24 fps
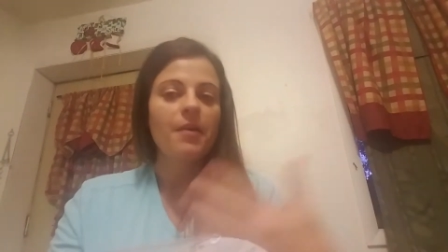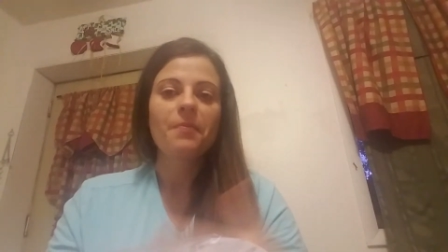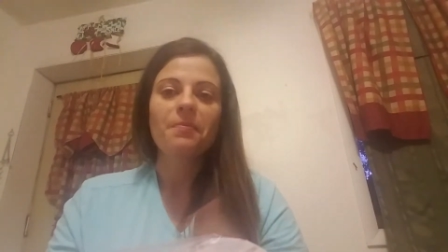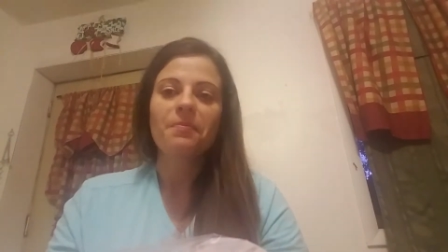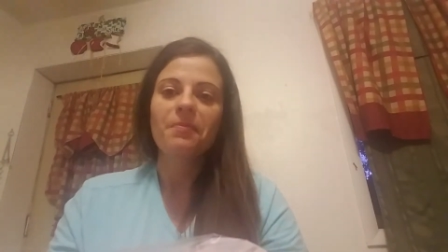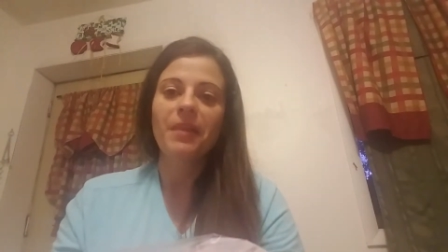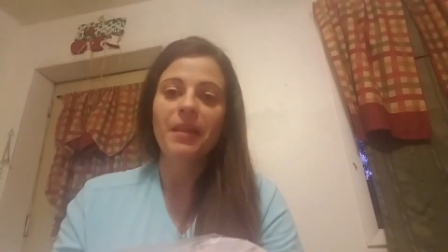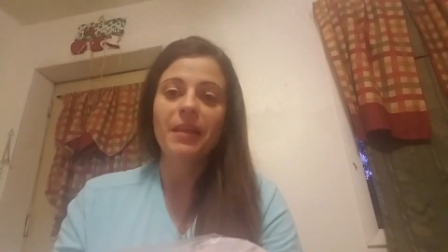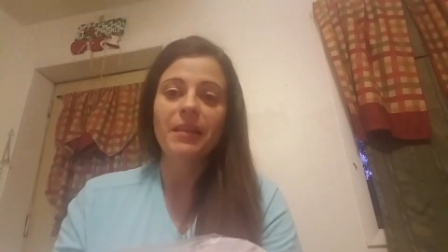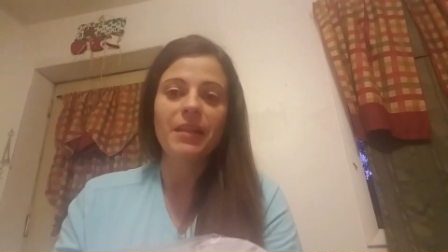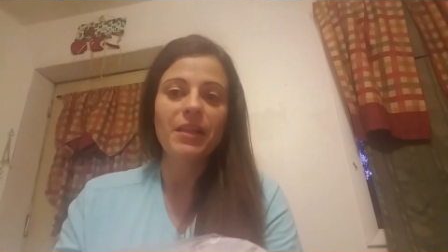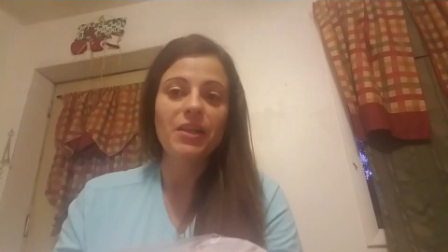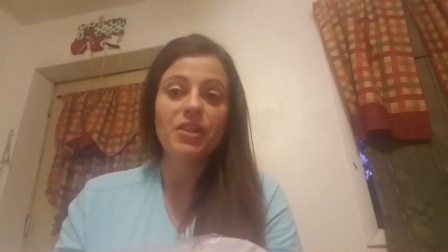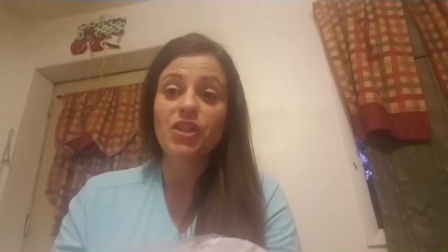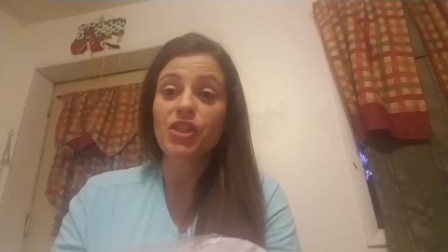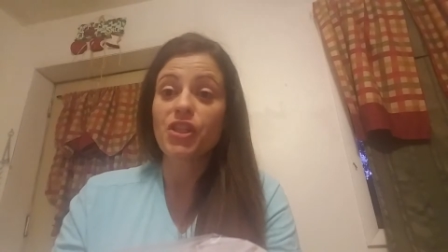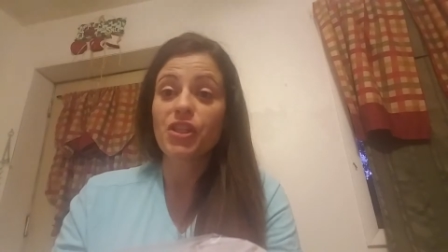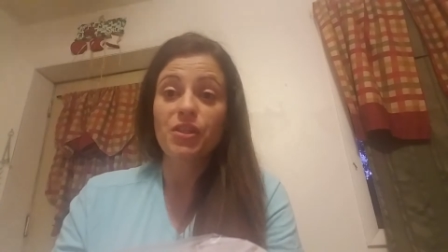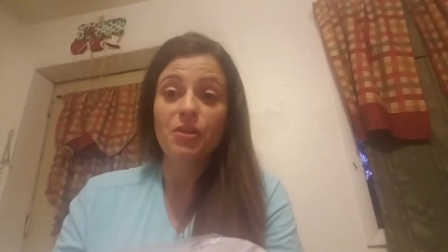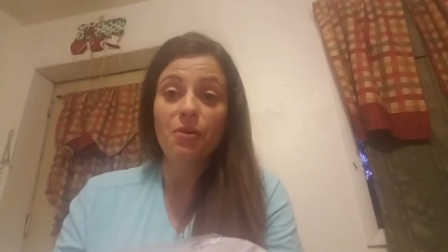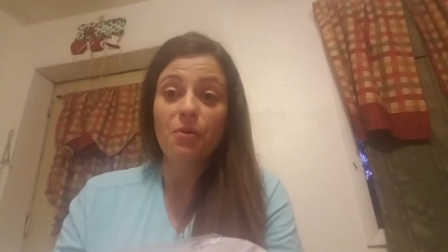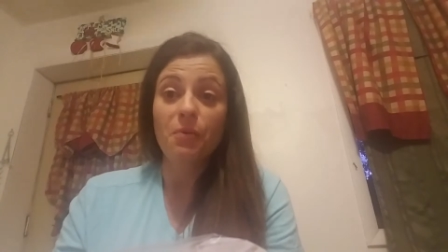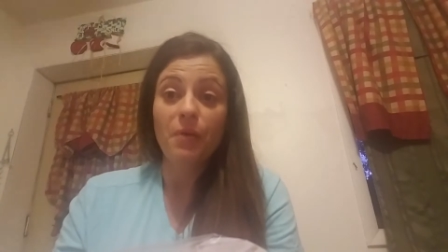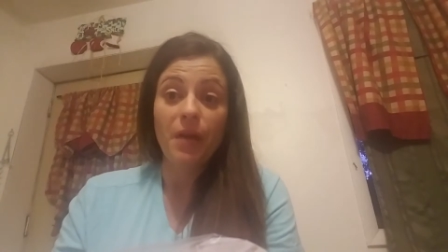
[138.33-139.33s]
Like they just
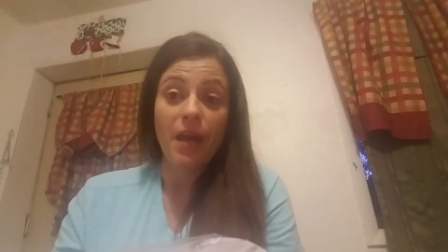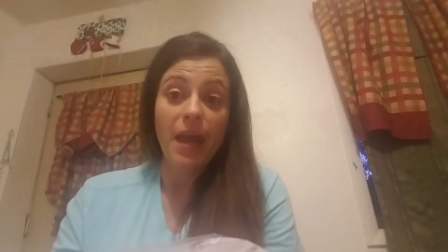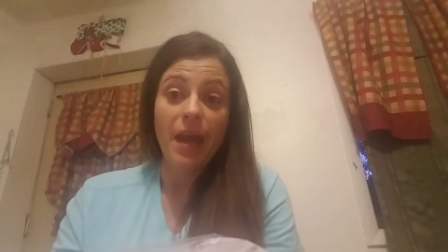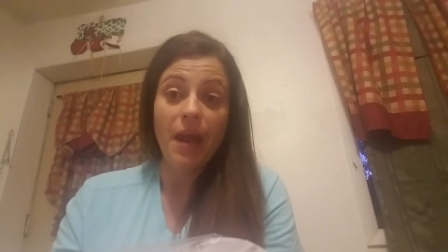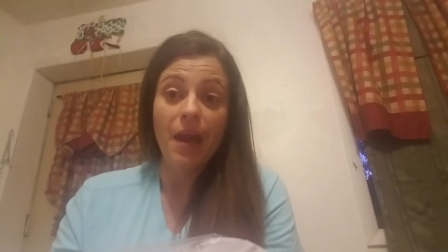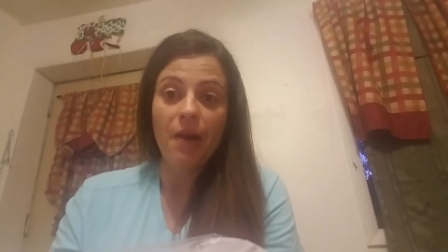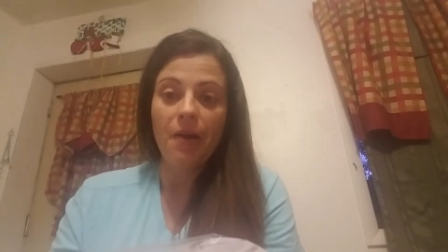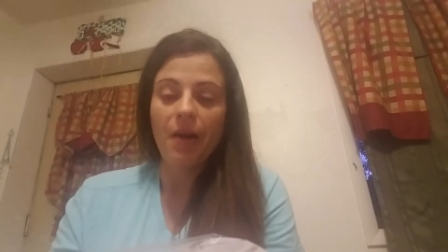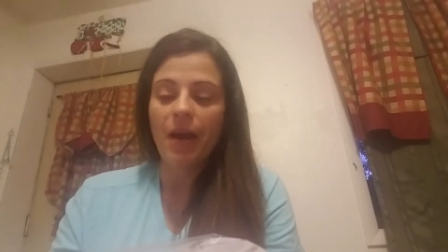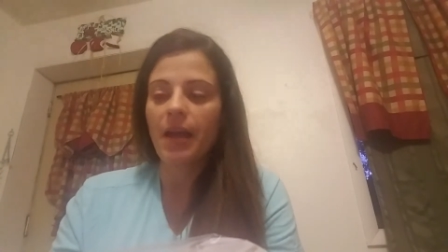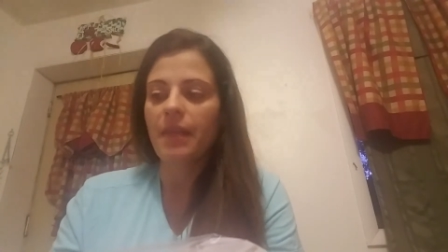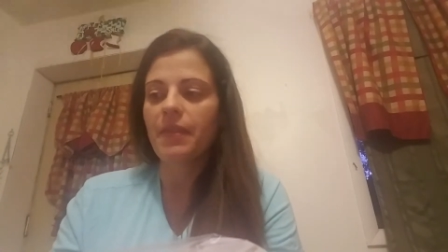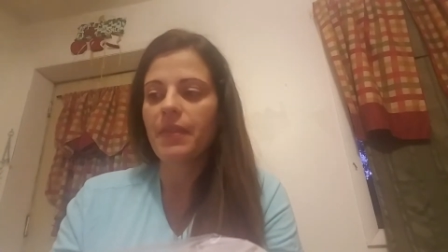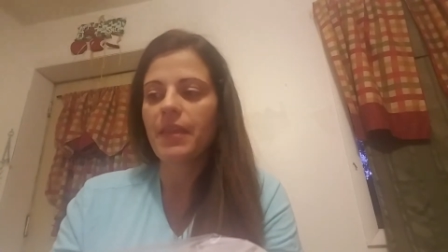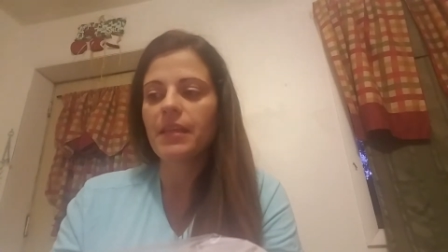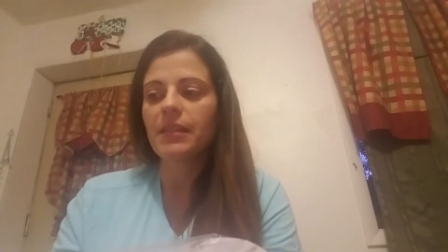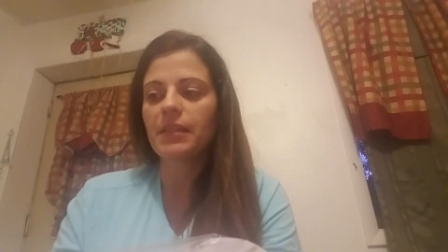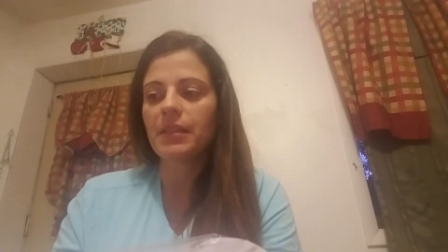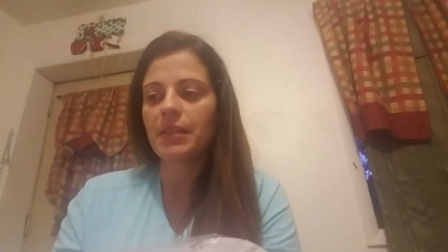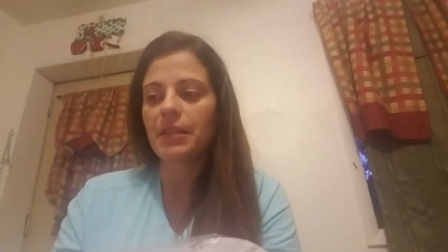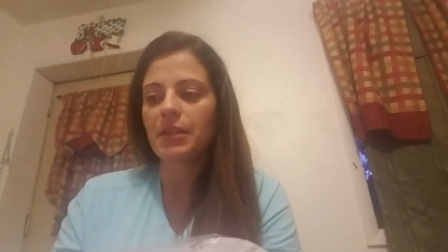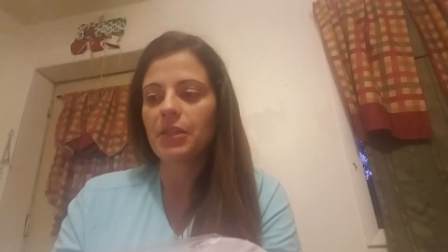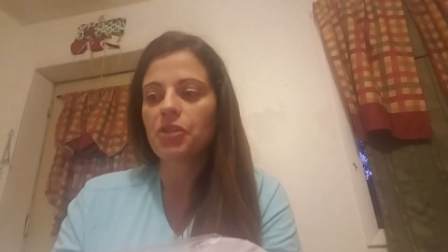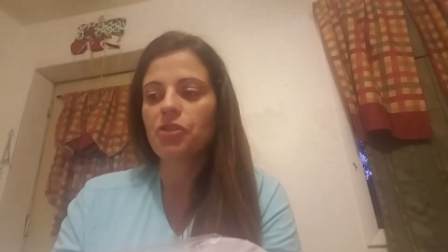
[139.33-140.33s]
don't care, and that's
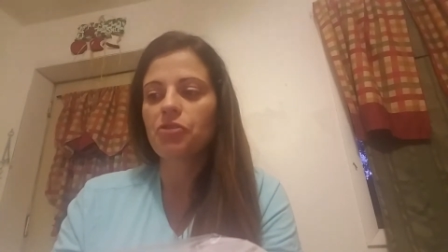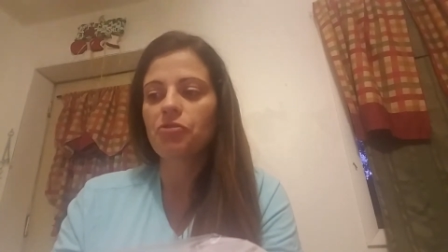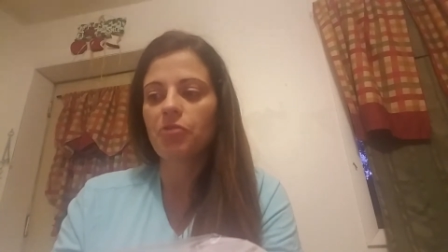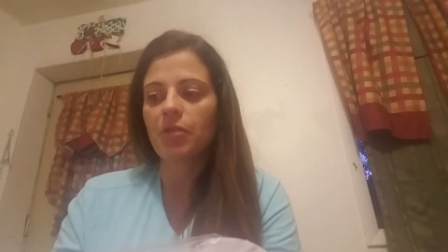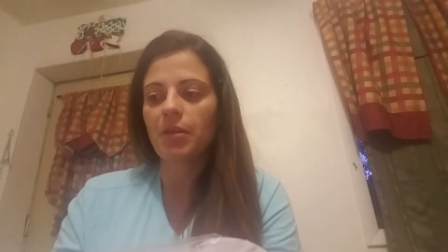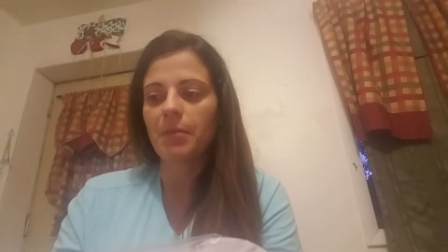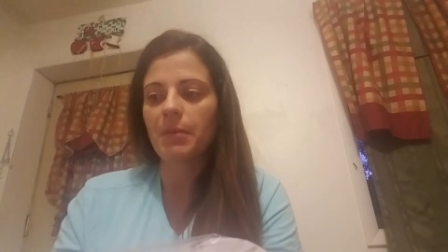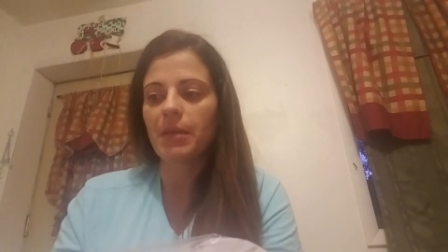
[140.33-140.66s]
an extreme